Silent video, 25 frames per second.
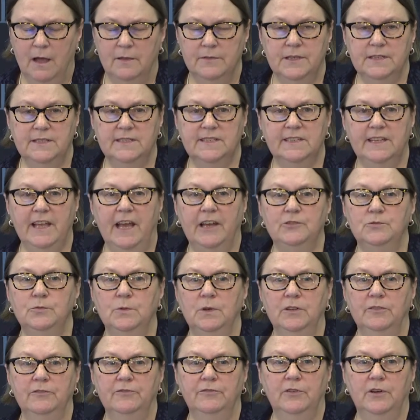The
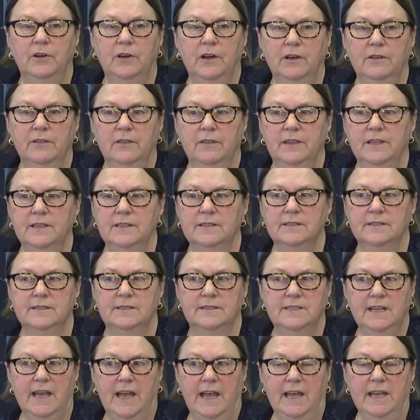schedule for the
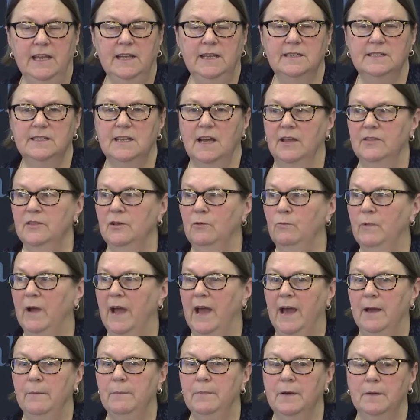day is on the
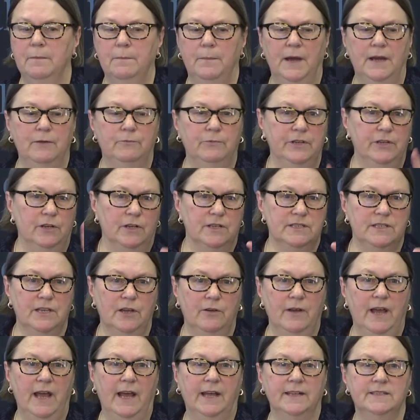web, but we
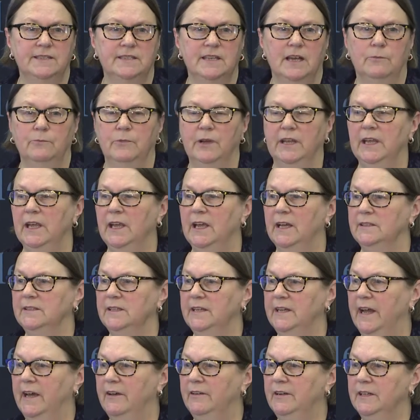also had some we
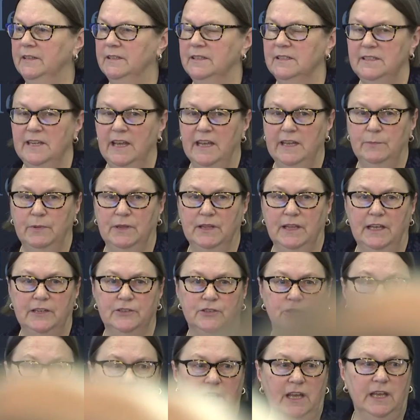handed out at the table
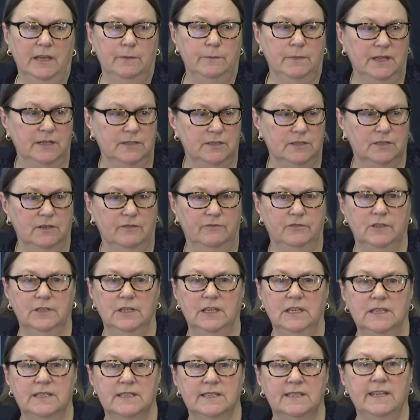as you came in. So if you
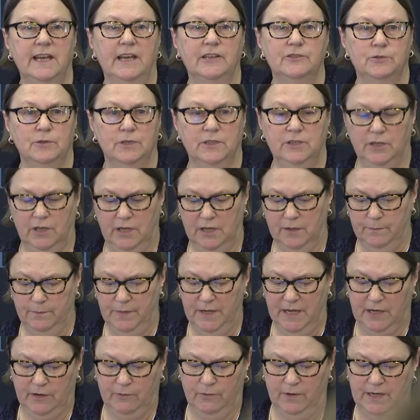need a schedule, you can
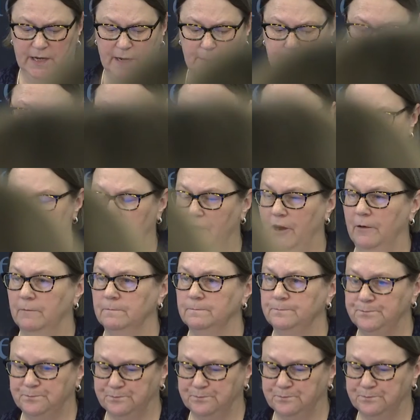pick one up there